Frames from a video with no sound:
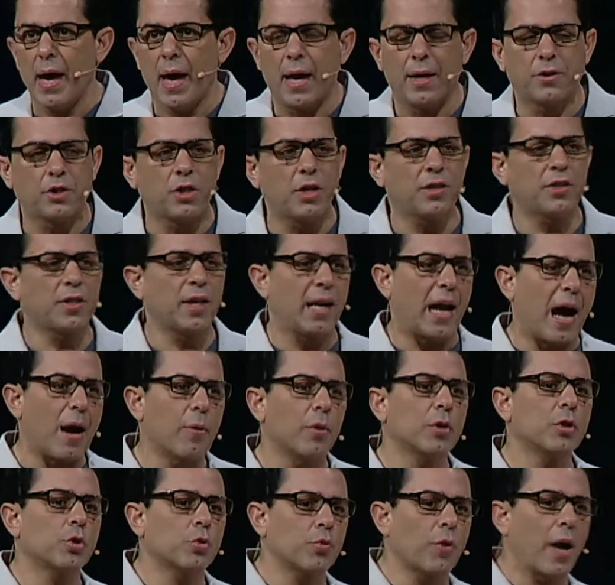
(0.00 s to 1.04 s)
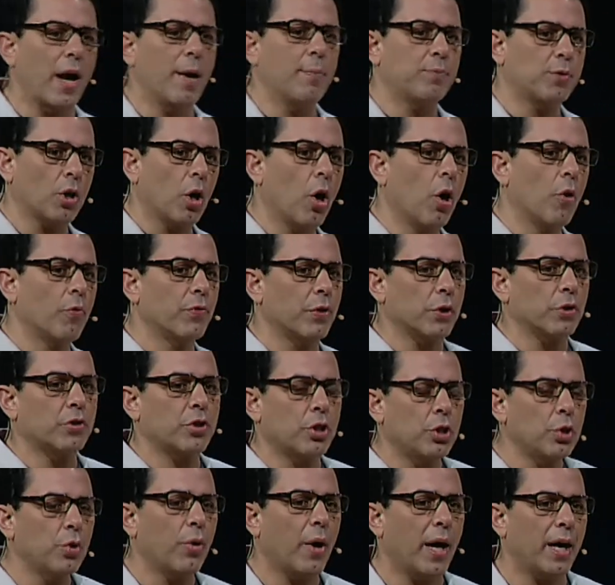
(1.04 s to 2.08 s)
And she said, I was raped over
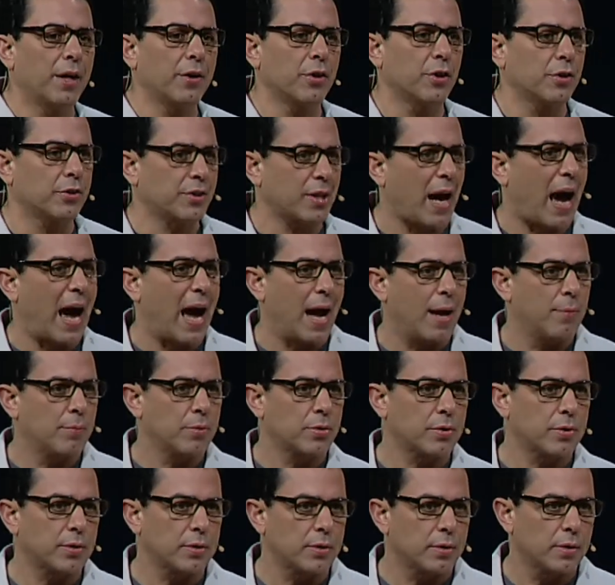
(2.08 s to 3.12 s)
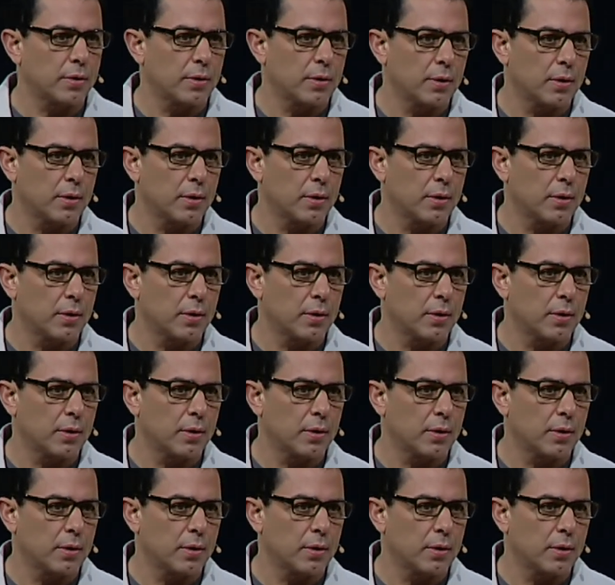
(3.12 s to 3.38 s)
200 times